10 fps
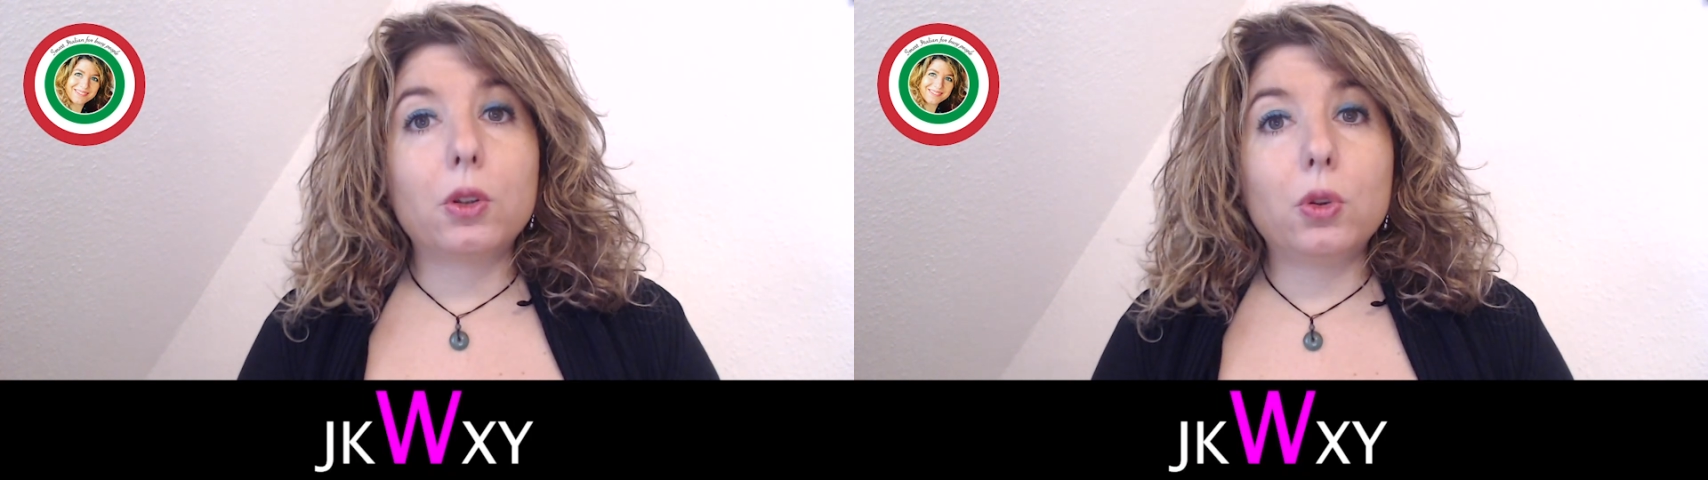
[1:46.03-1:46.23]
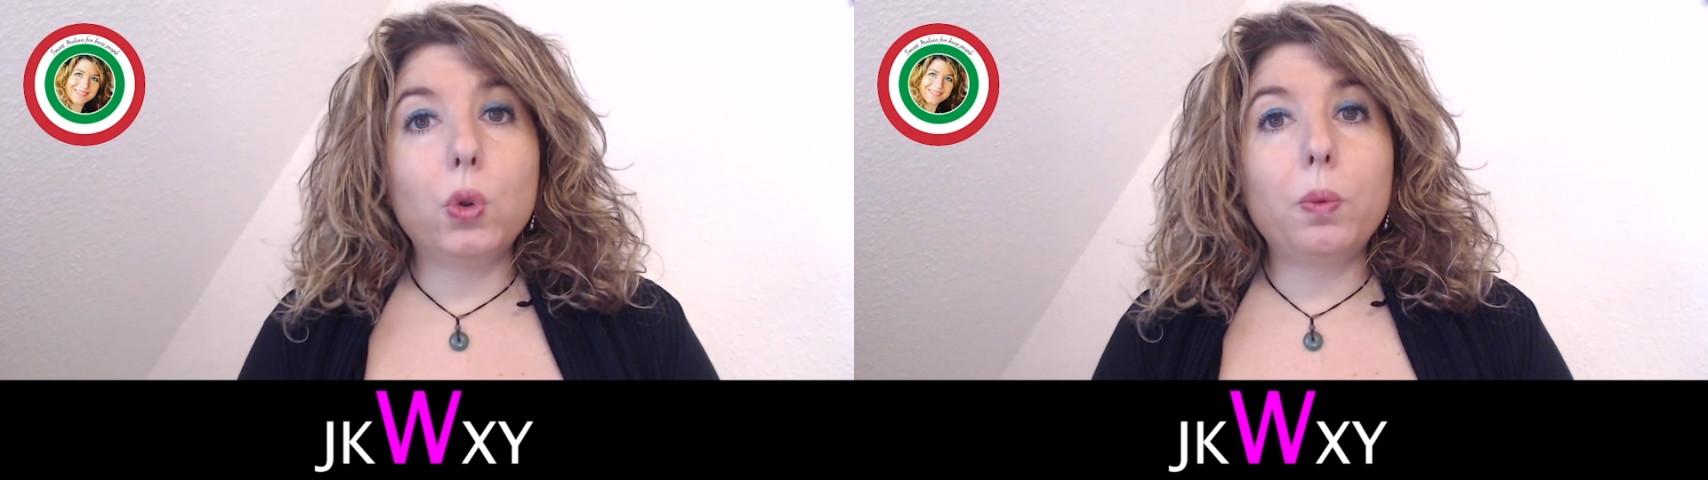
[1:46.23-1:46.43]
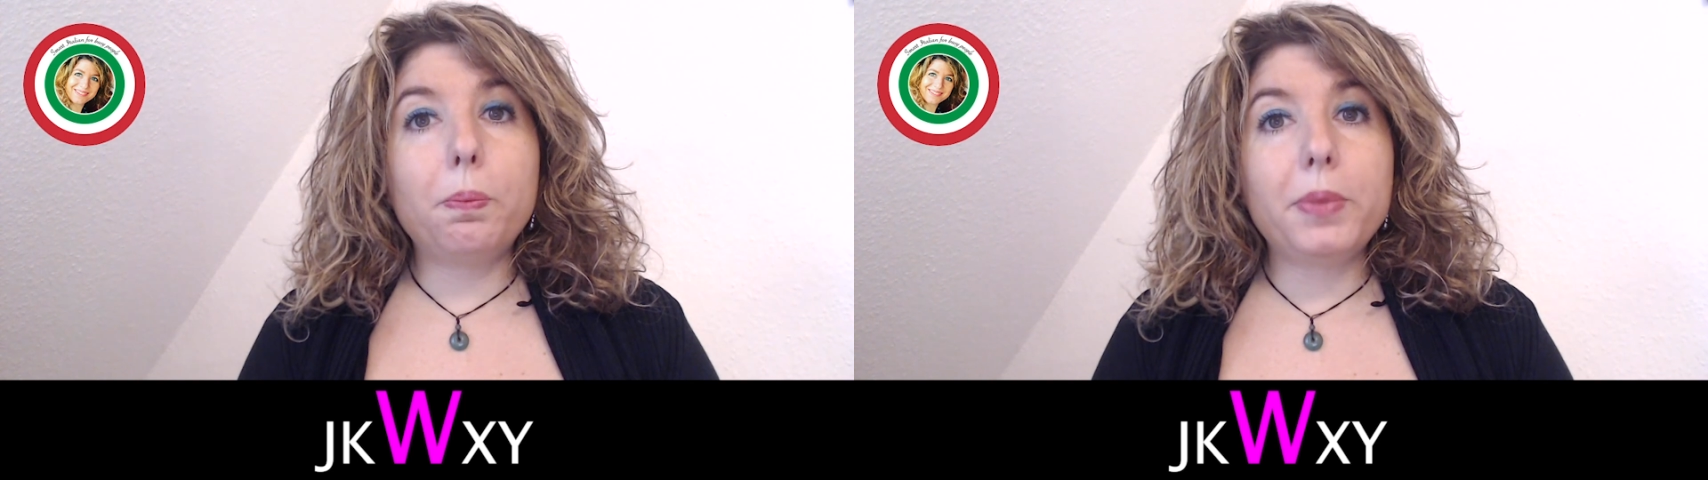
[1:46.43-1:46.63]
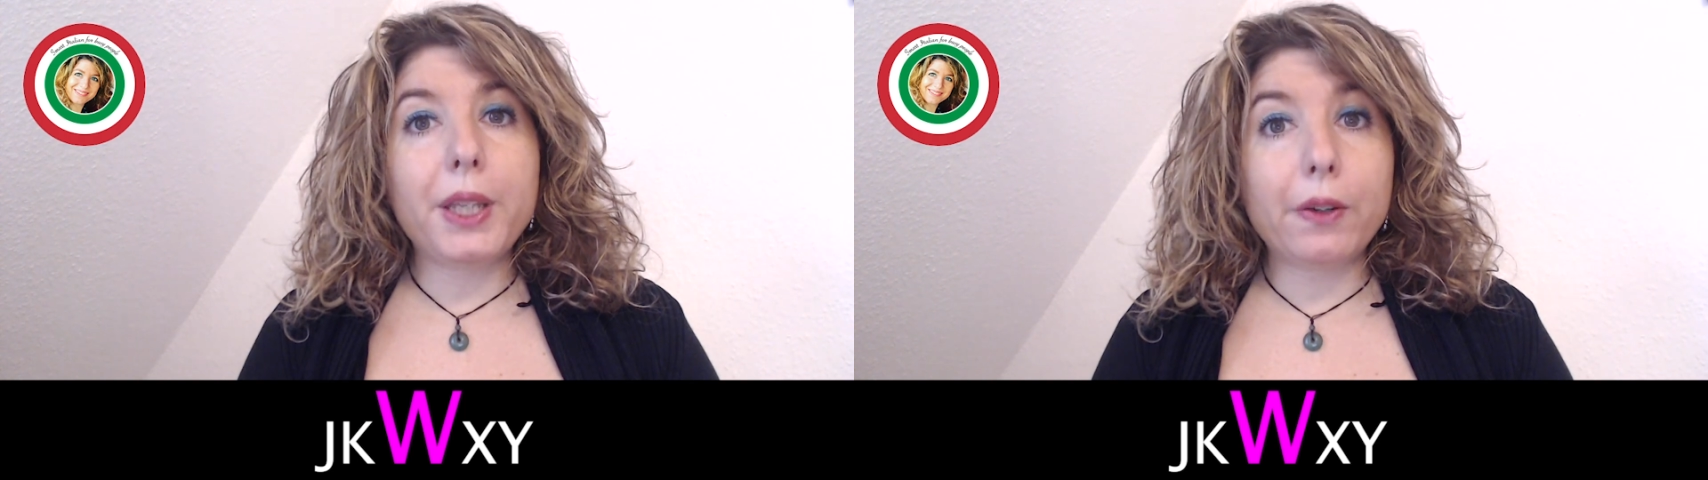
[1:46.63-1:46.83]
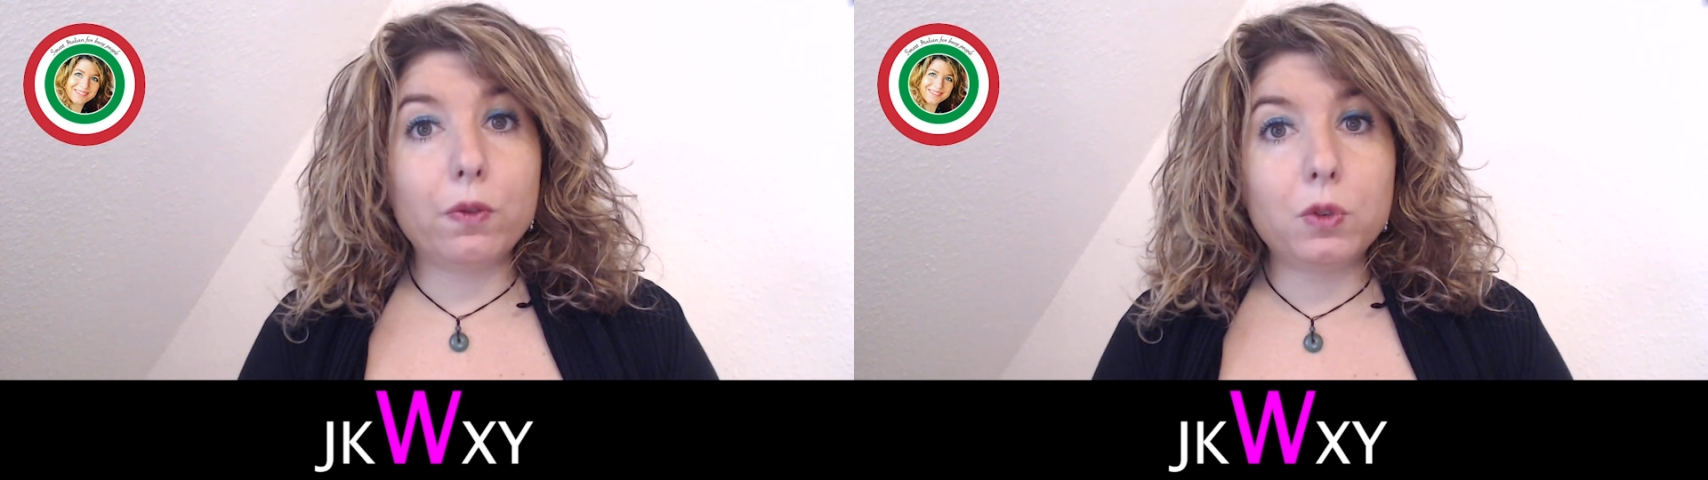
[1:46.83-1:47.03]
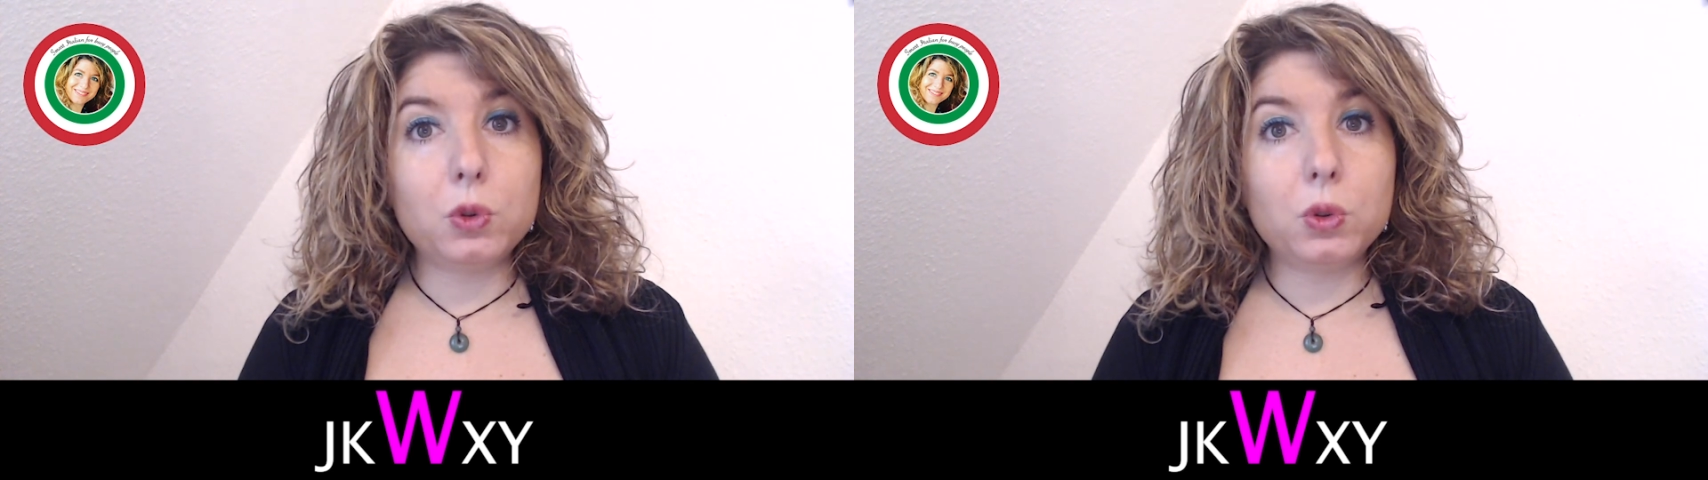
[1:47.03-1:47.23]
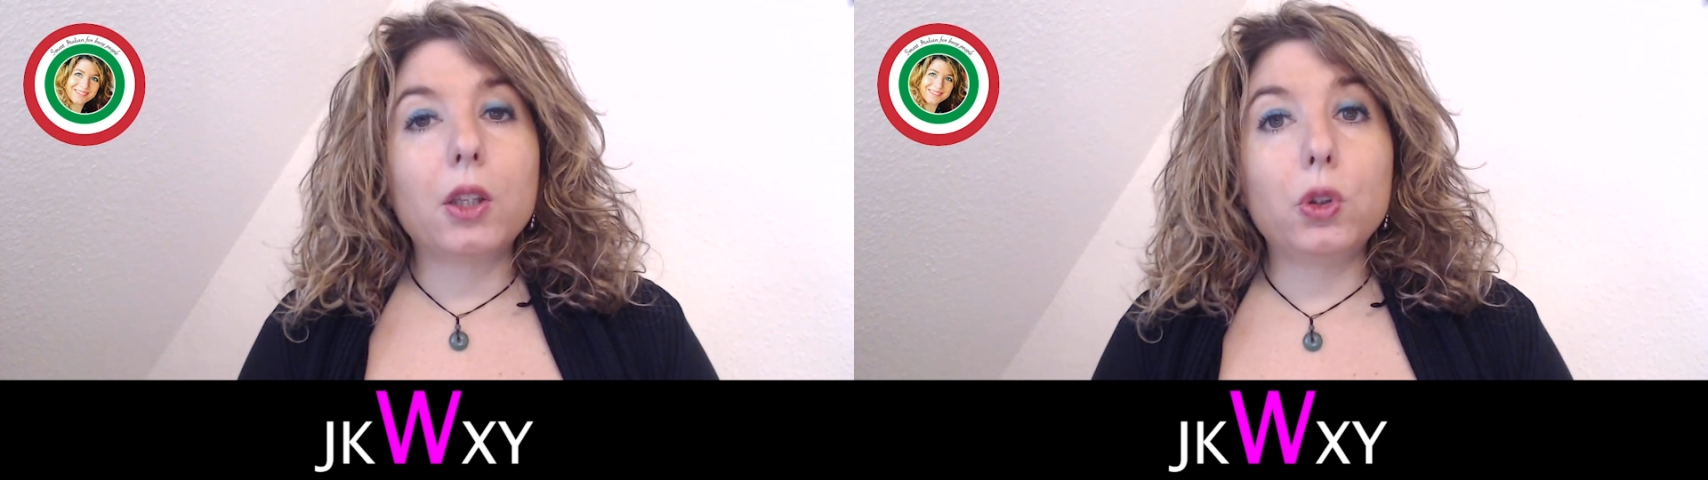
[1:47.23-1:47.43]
W,